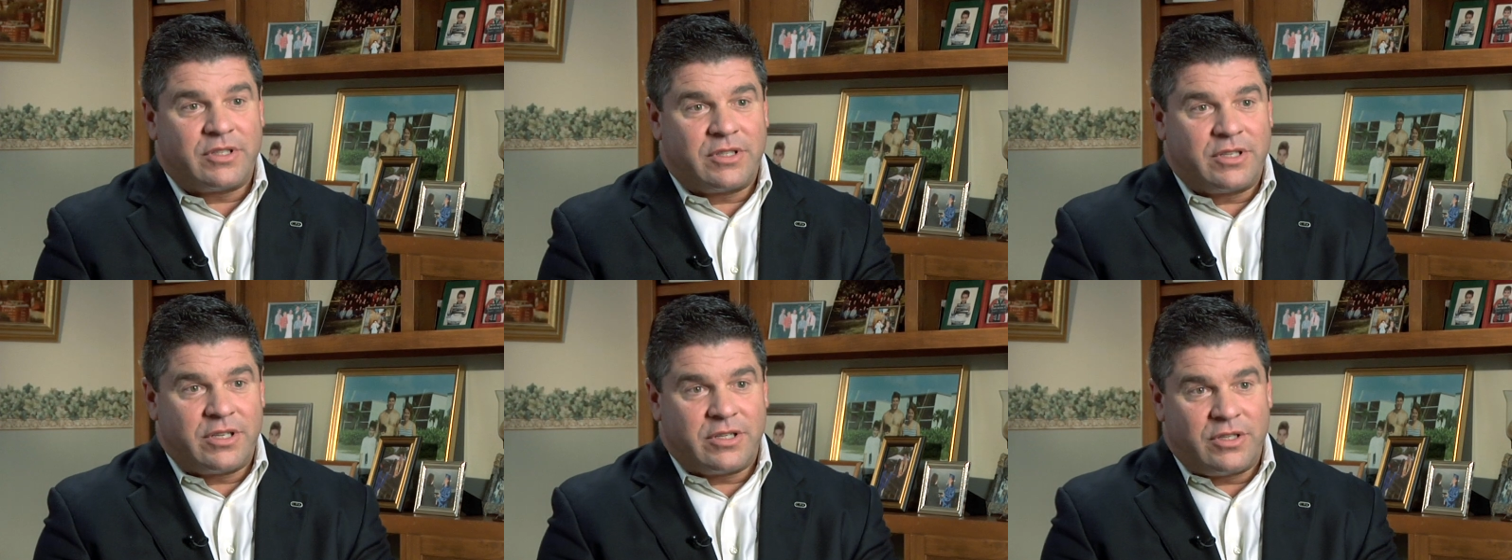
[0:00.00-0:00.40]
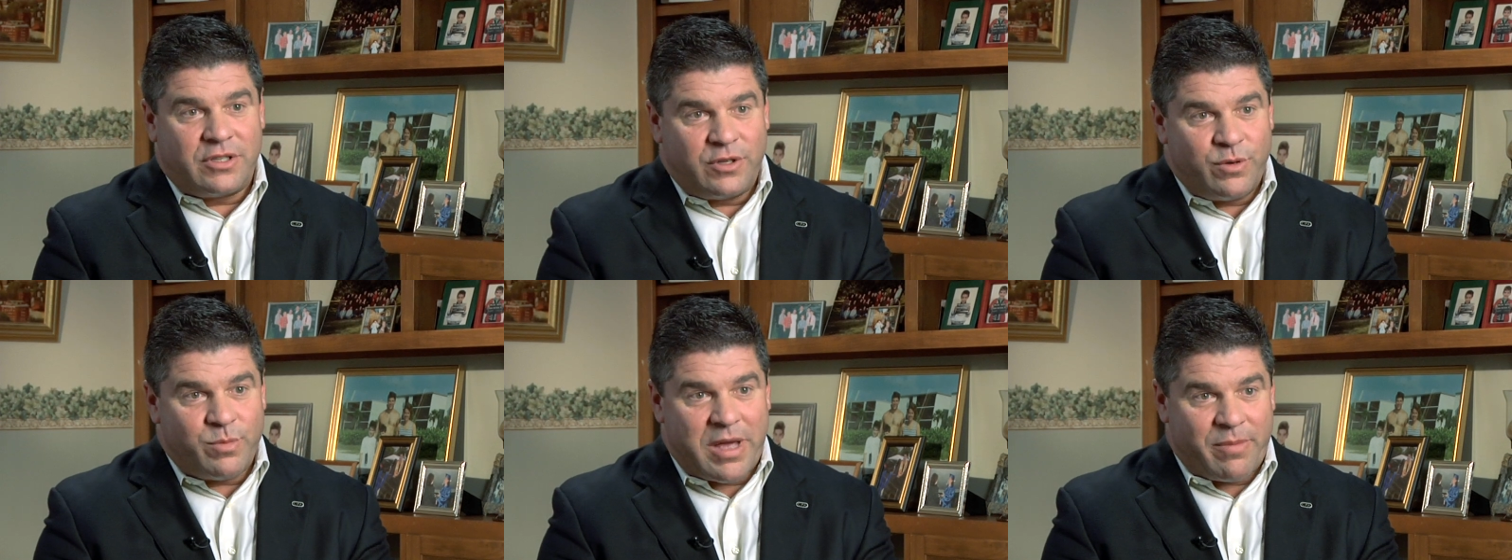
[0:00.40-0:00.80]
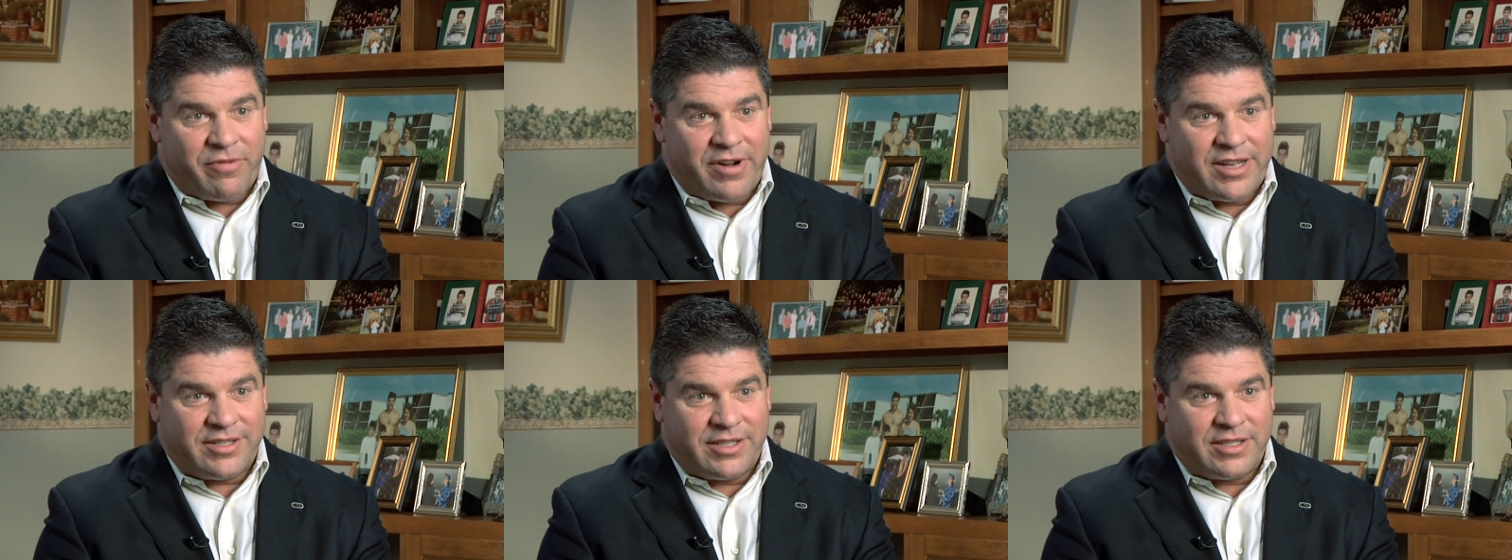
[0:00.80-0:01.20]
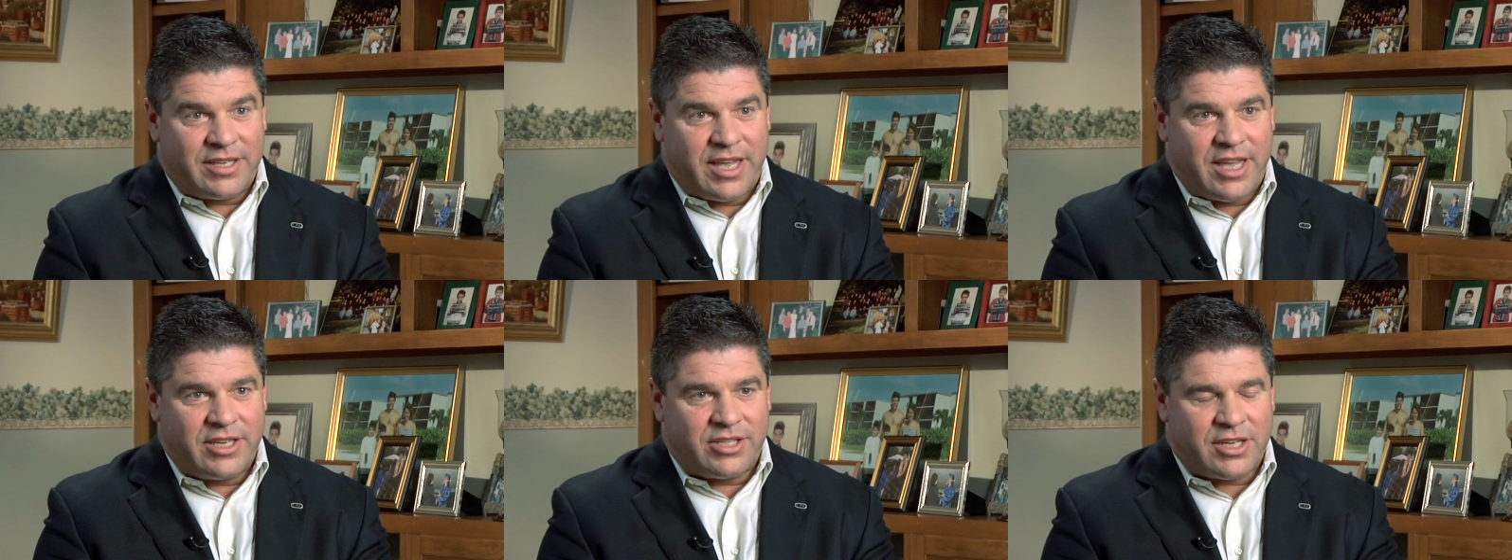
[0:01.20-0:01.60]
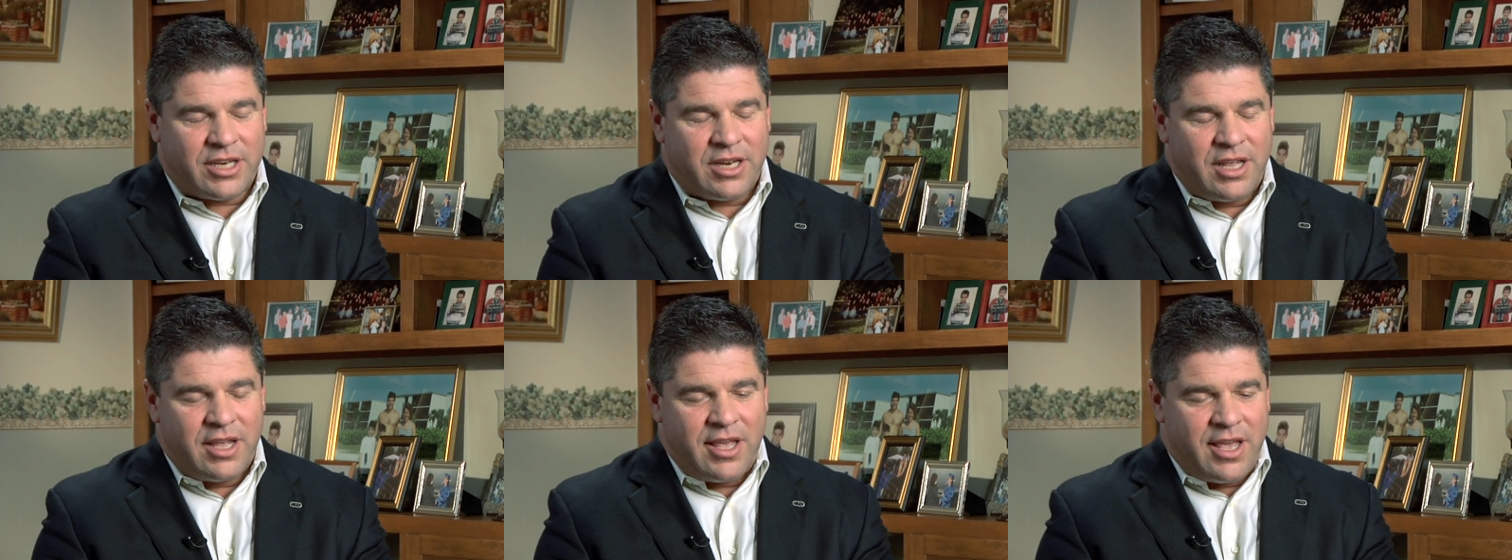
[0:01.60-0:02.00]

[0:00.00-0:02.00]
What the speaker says: to do my presentation.